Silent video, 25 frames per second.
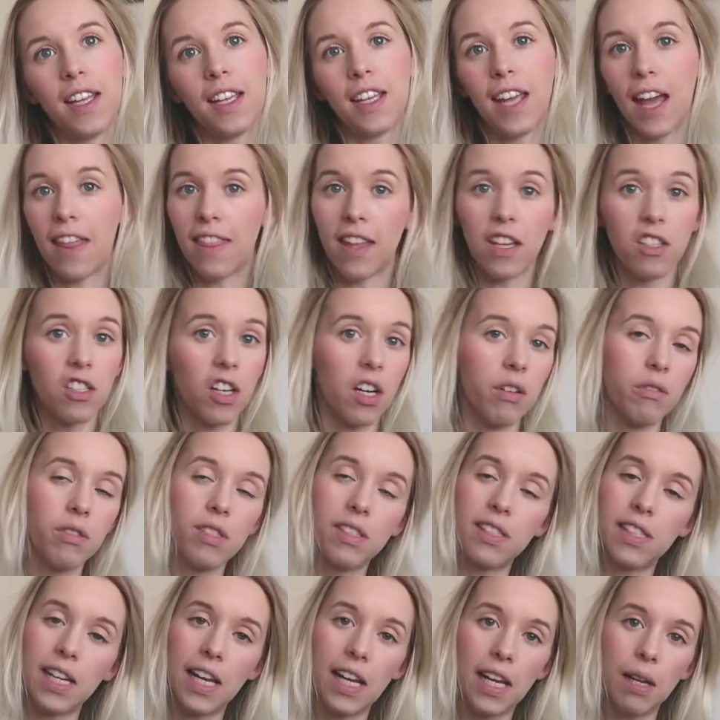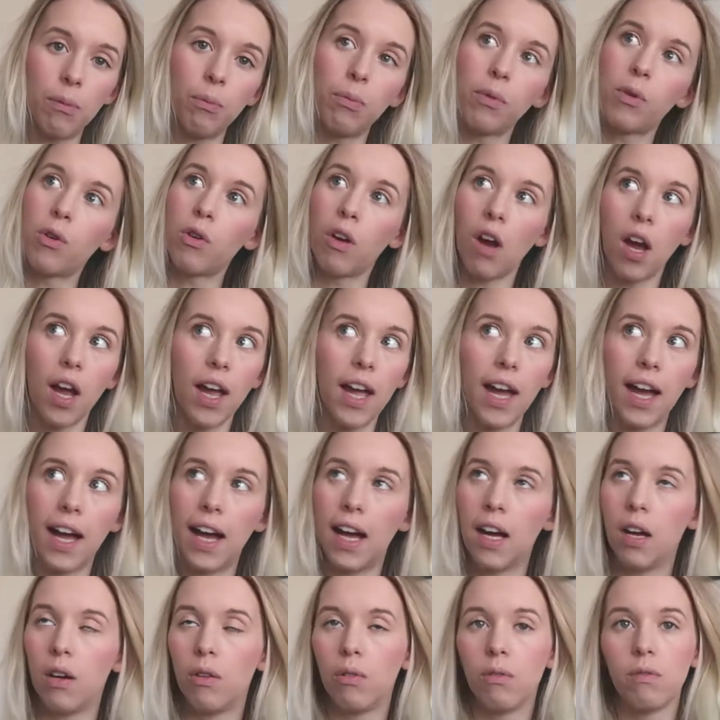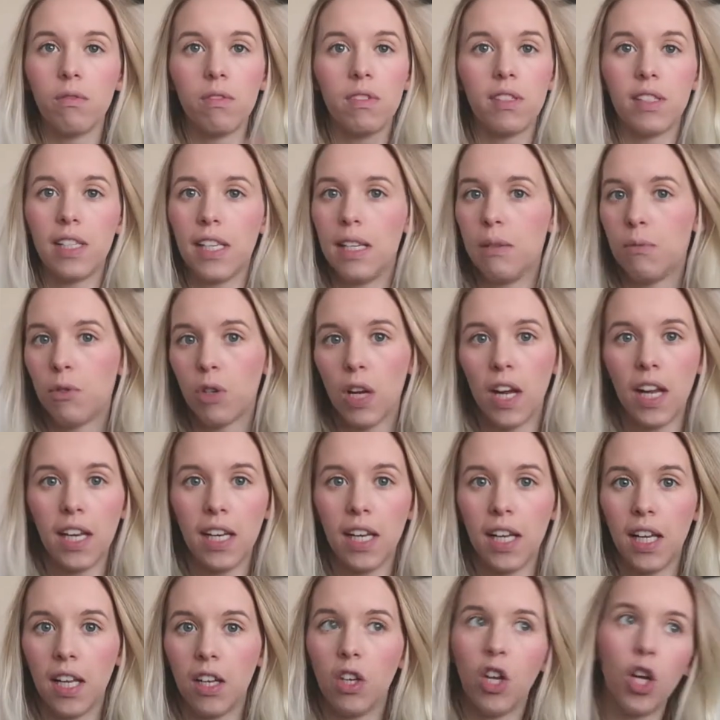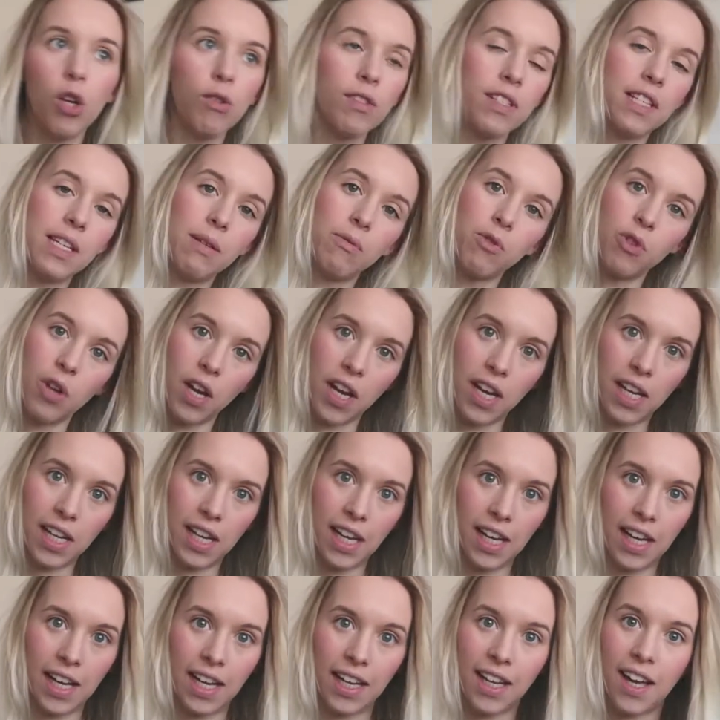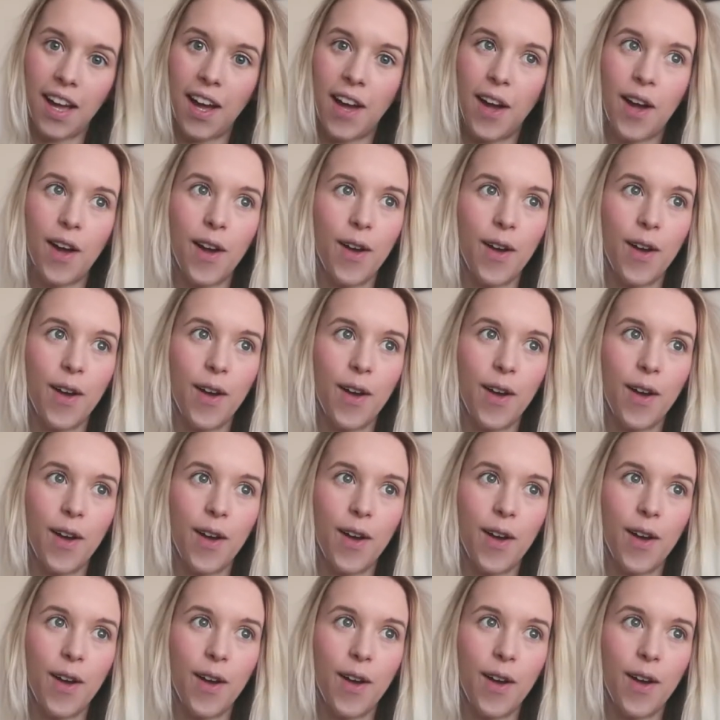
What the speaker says: get their child to sleep. Cry it out, sleep training, no sleep training.